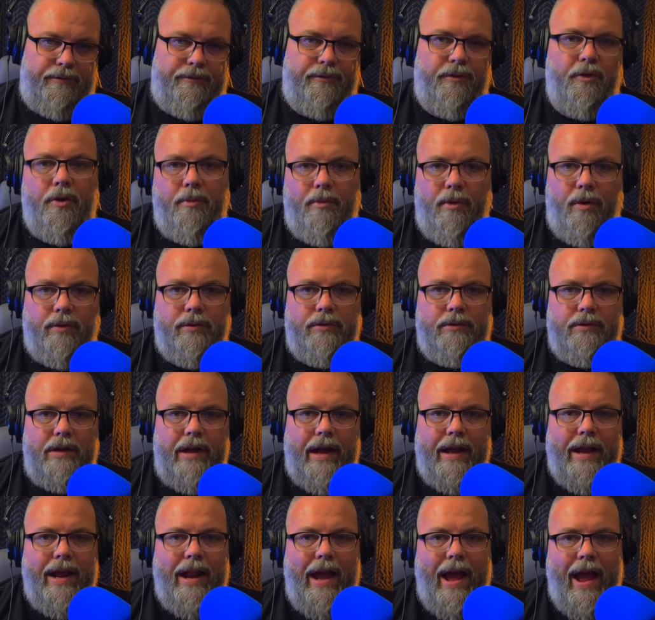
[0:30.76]
foremost,
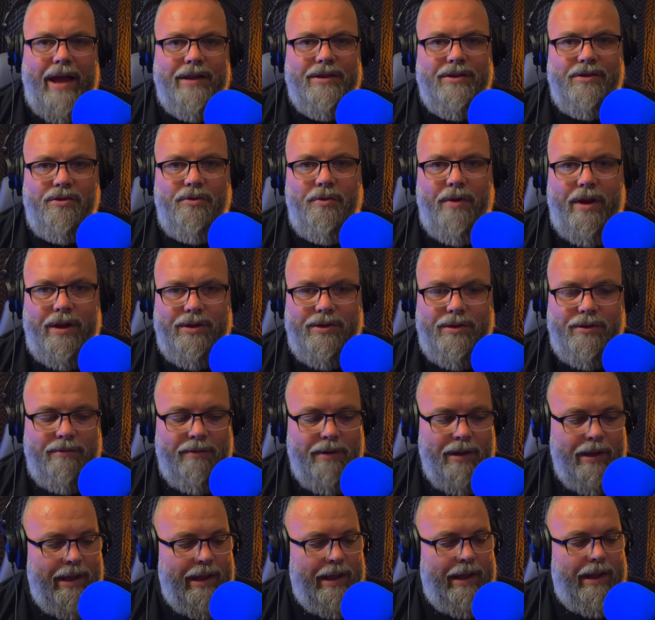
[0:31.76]
I got to ask a
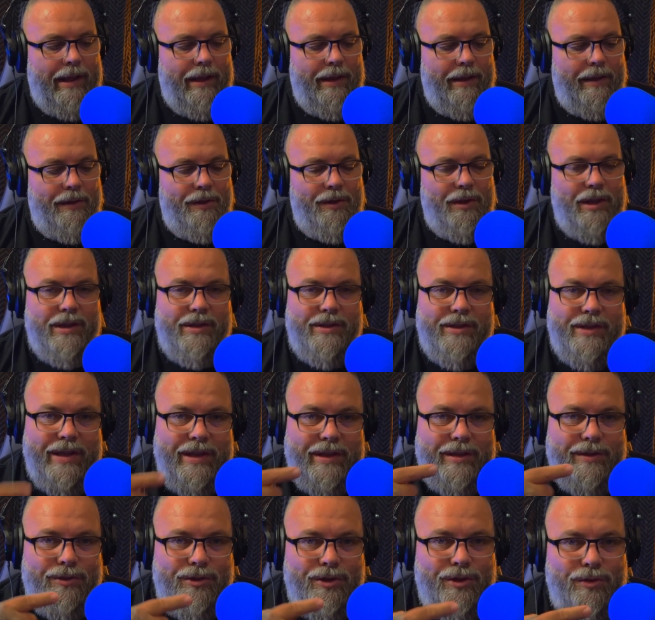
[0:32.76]
question. Is
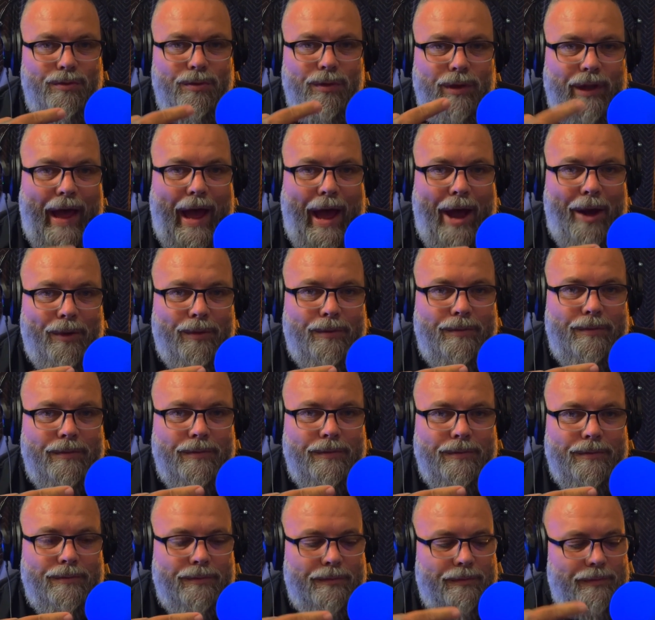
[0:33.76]
this too loud?
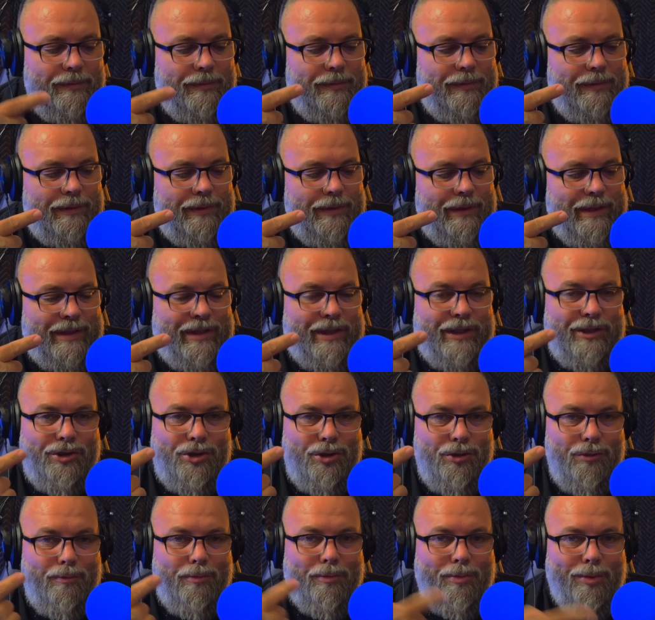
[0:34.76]
Is it
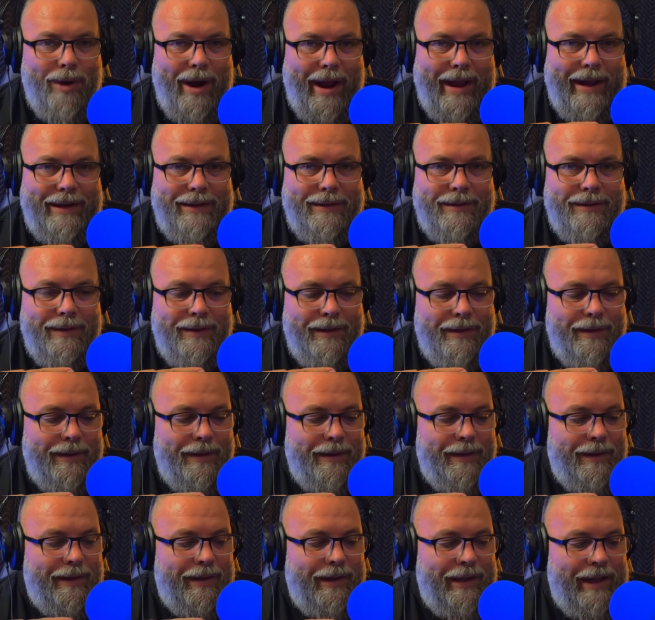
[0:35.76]
too bright?
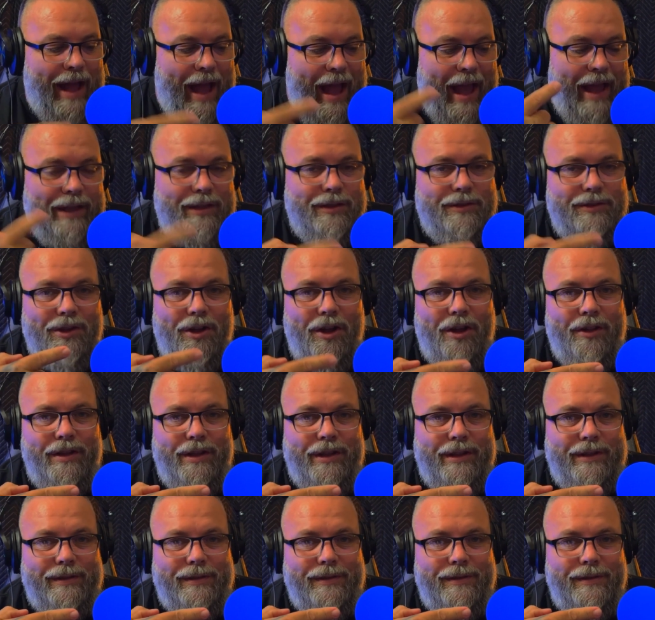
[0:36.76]
I saw
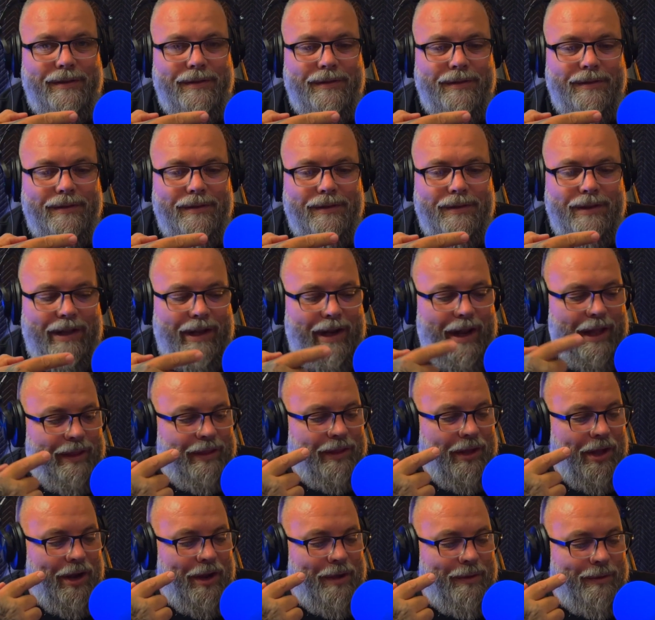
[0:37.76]
this and I
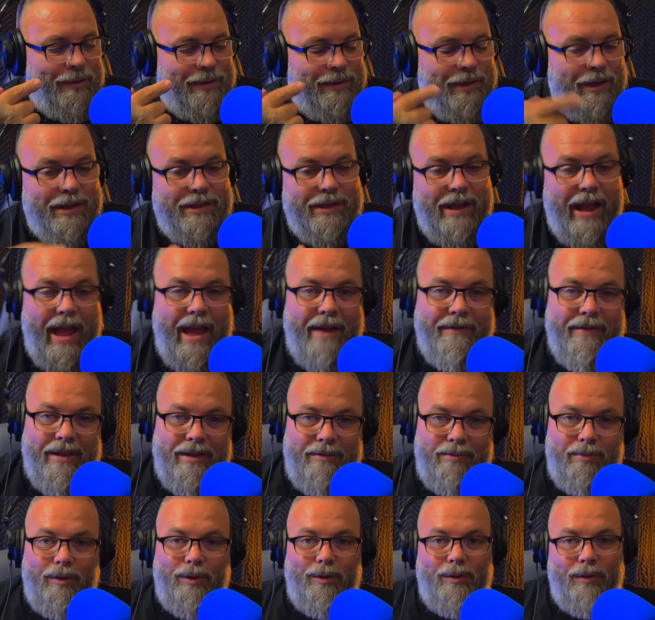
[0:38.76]
thought it was because I have
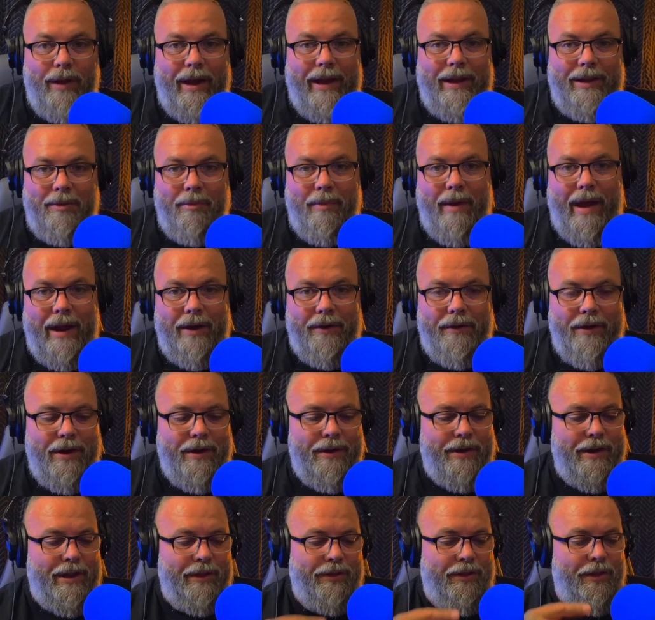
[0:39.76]
this blue light in the
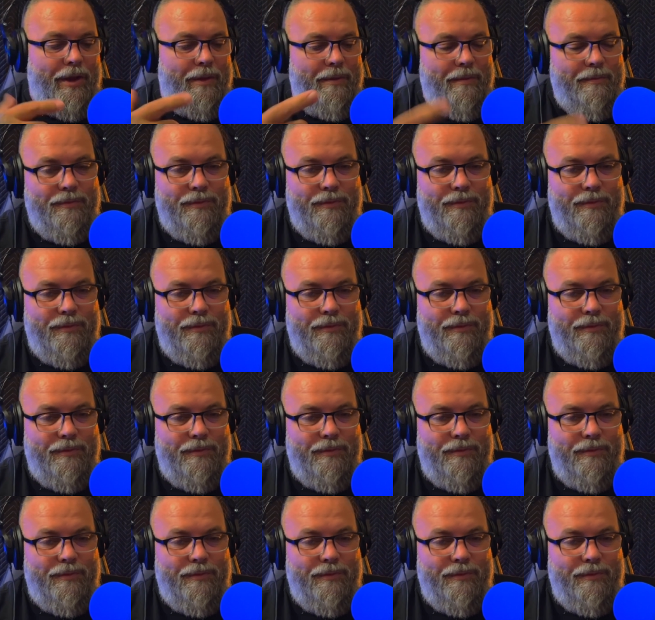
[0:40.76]
background, and I thought